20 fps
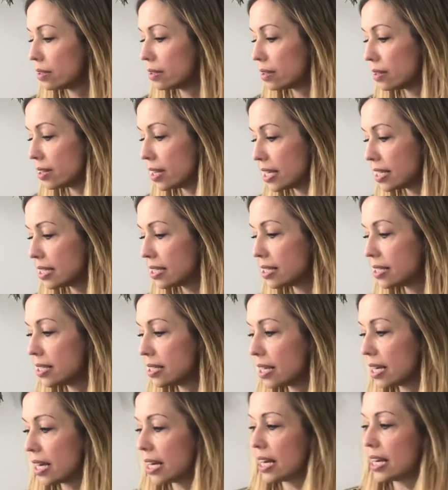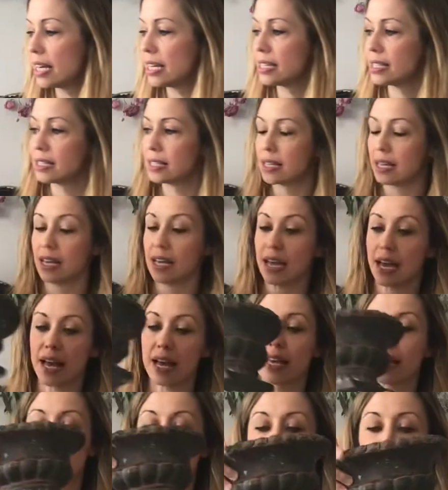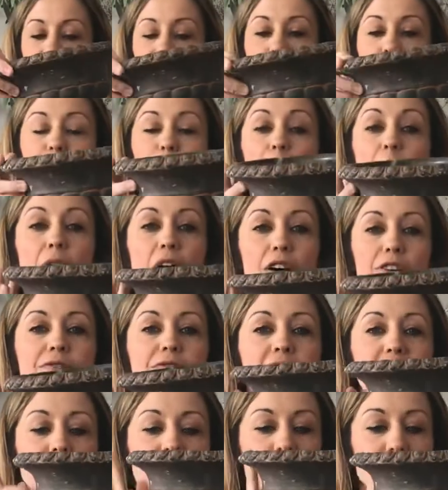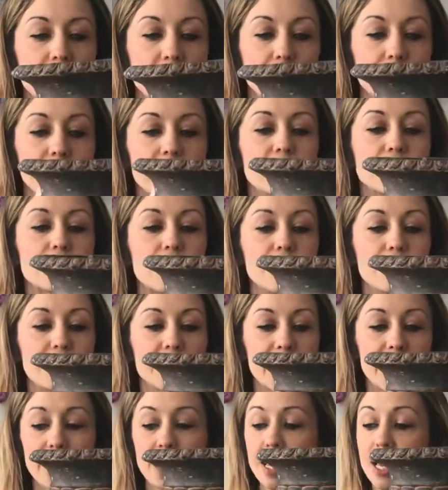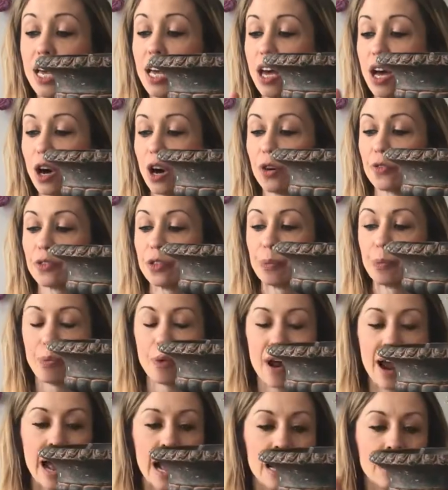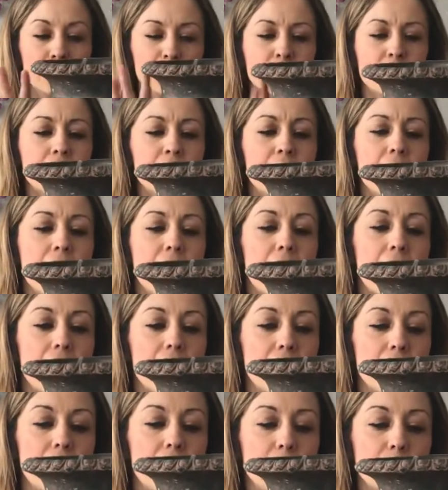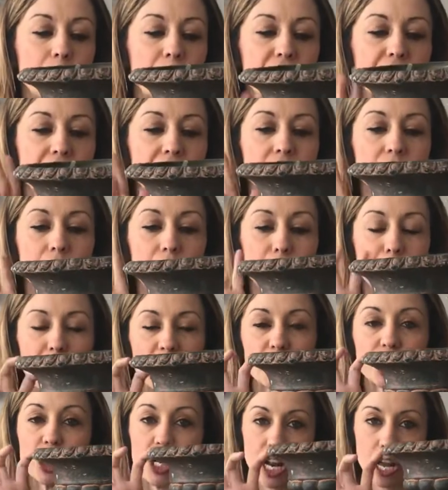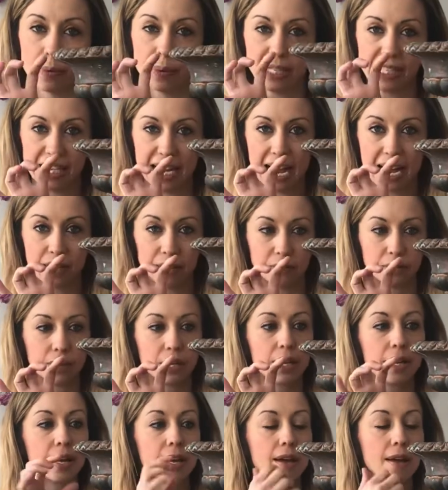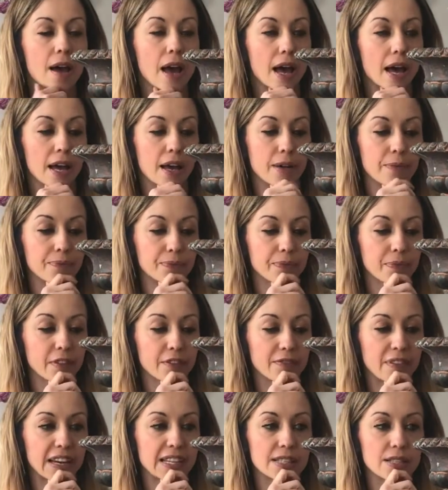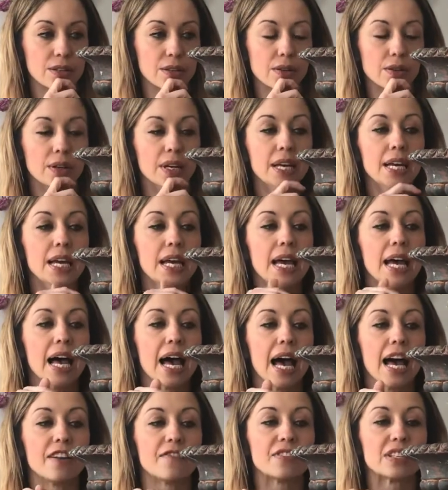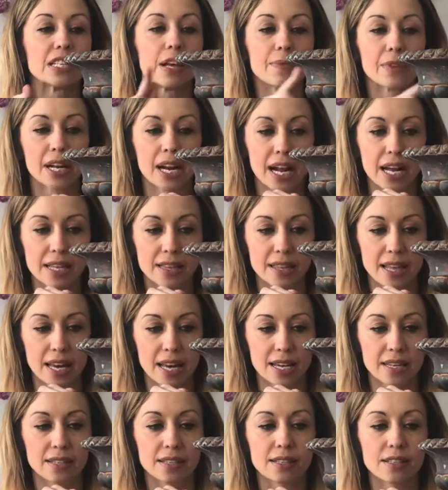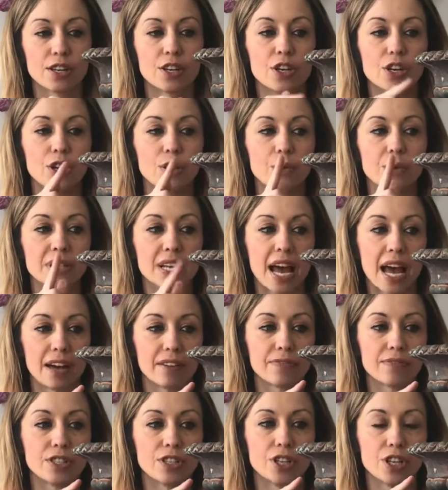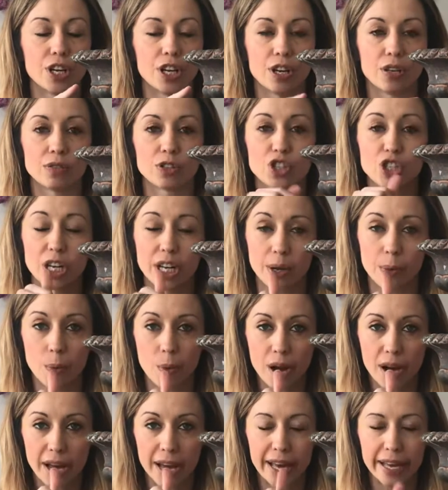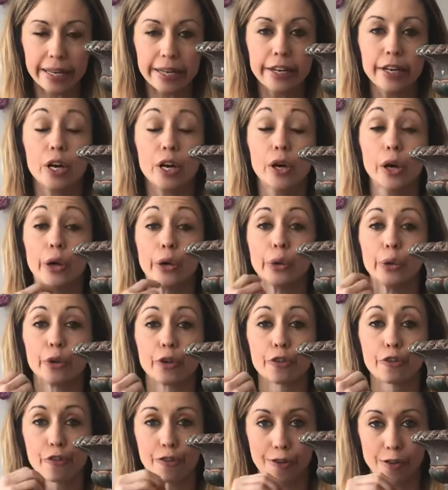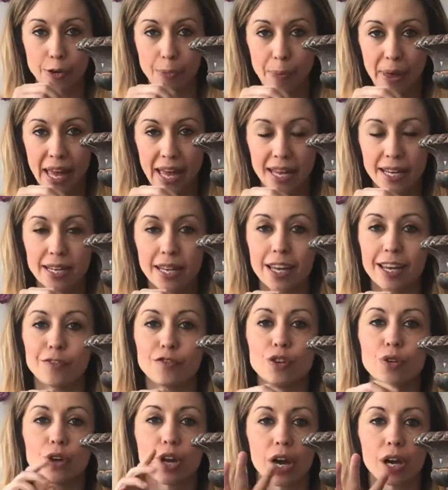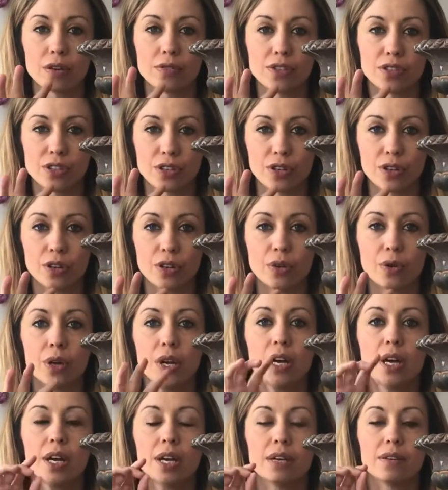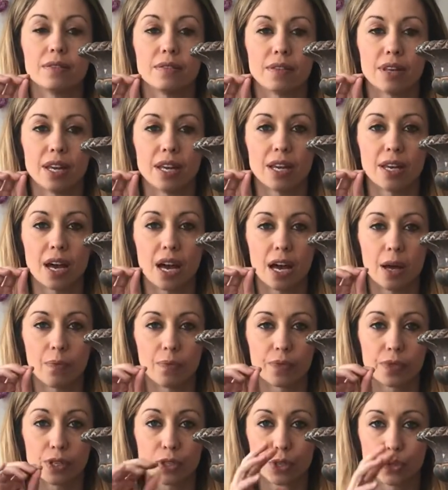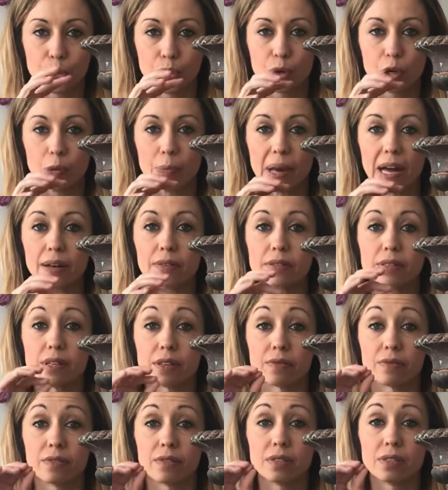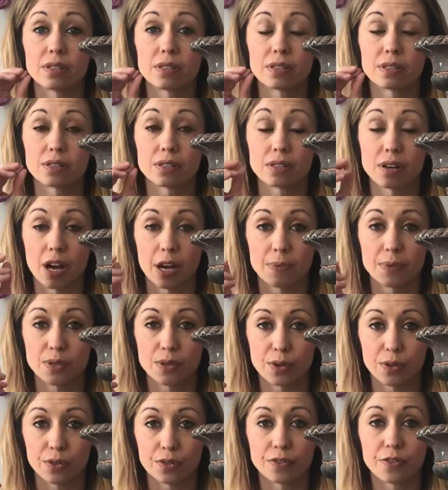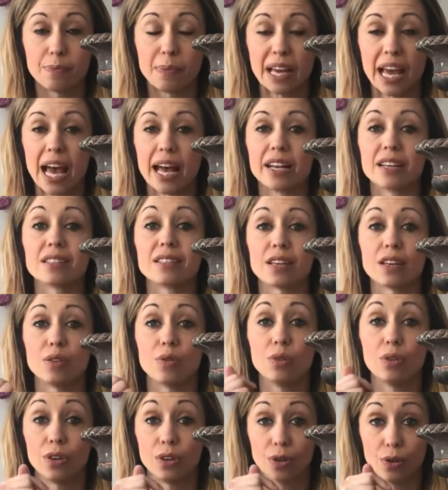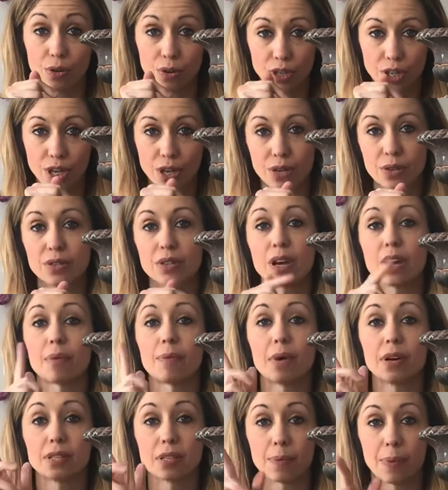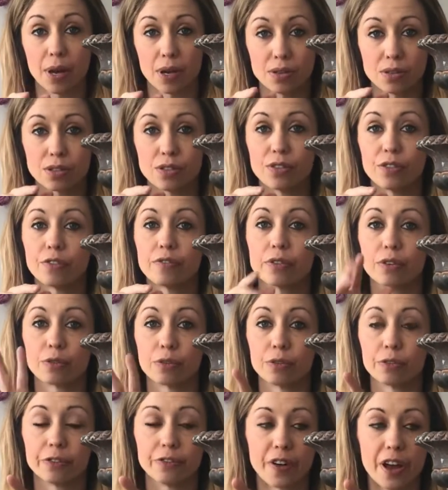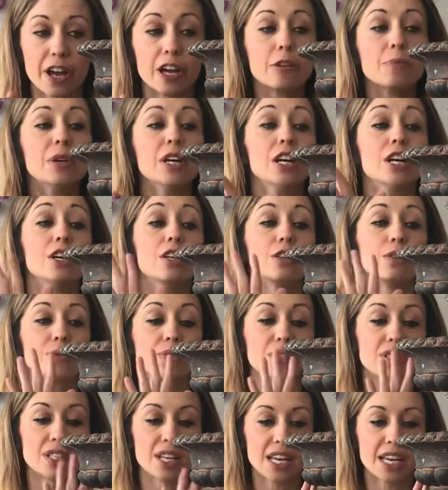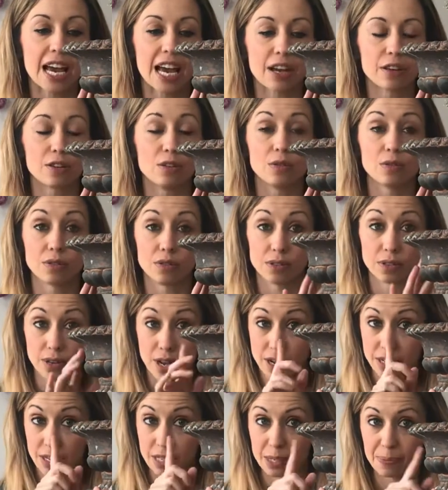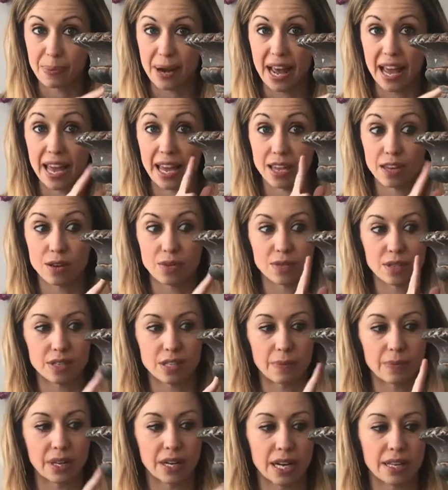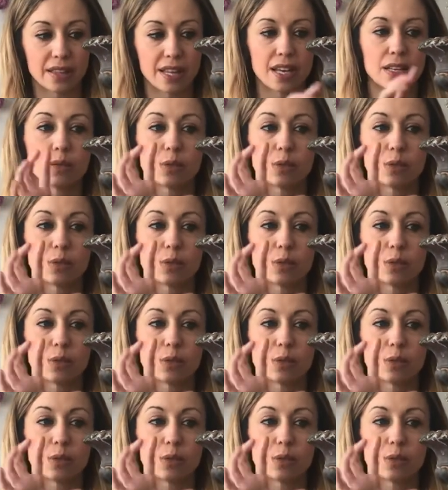This is again sort of part of that series of the brown, but this is a much lower down vessel, and for something like this you would have to use chicken wire or a frog pin. If you go to the talk about different types of mechanics that you can use as opposed to a floral foam, you'll see how you can display using something like this.